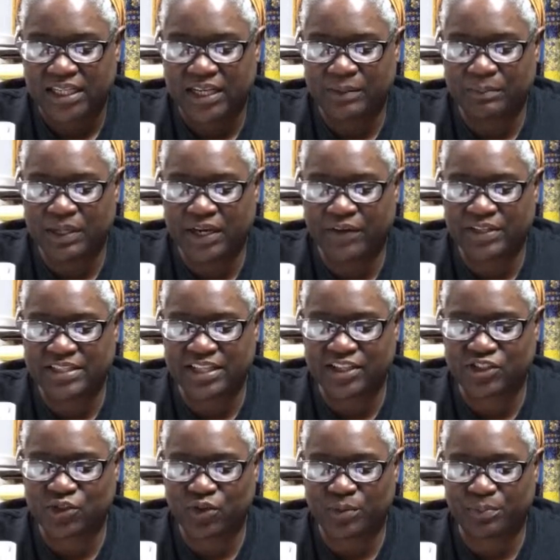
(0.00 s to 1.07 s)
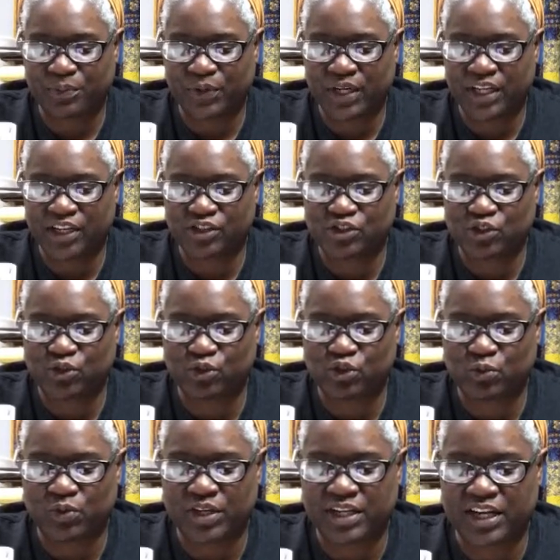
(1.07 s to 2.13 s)
and Mary says, you are pretty as
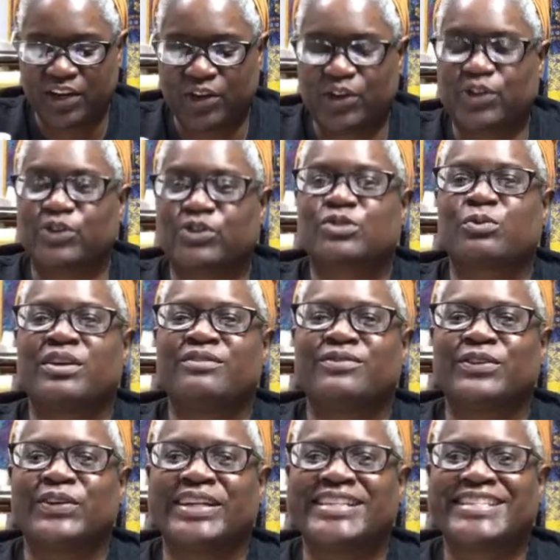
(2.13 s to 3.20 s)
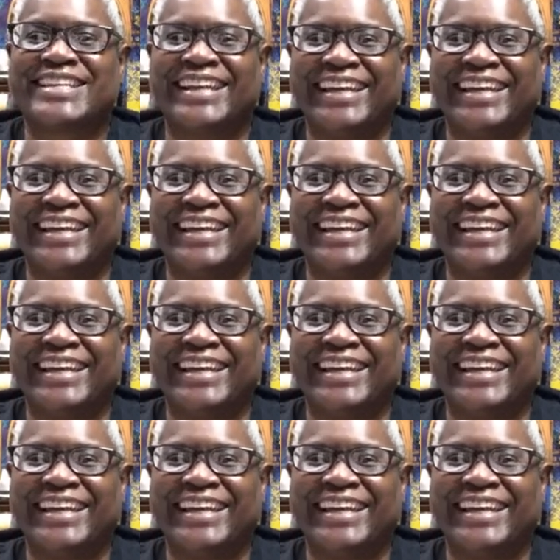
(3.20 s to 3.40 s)
usual and I hear your sweet voice.